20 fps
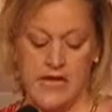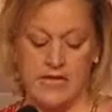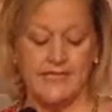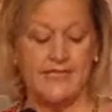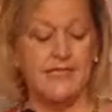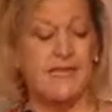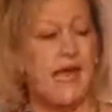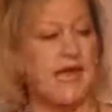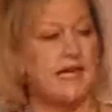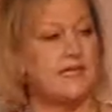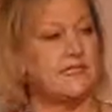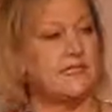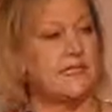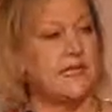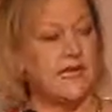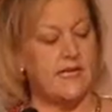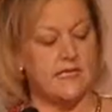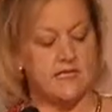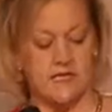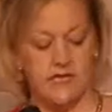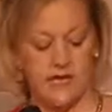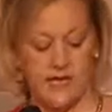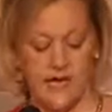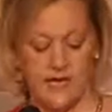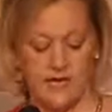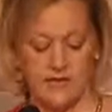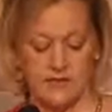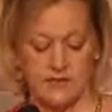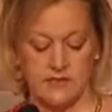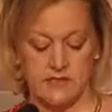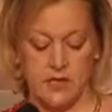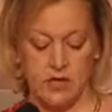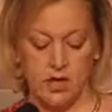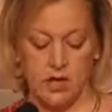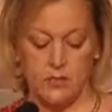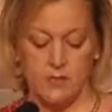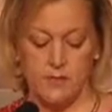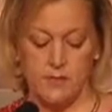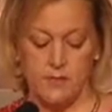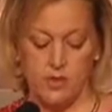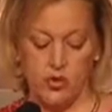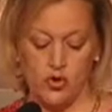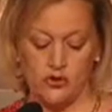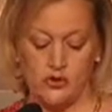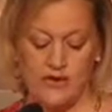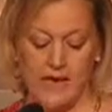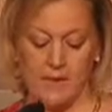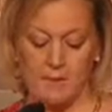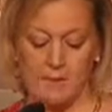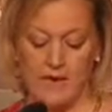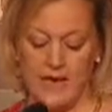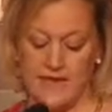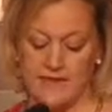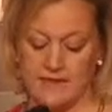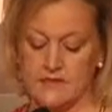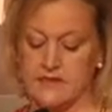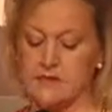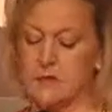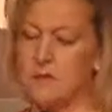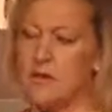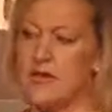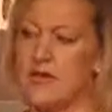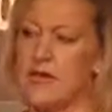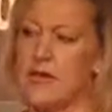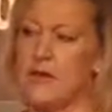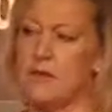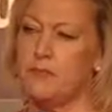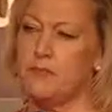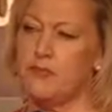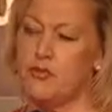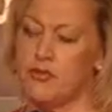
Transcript: And in 1988, we bought our plant and made our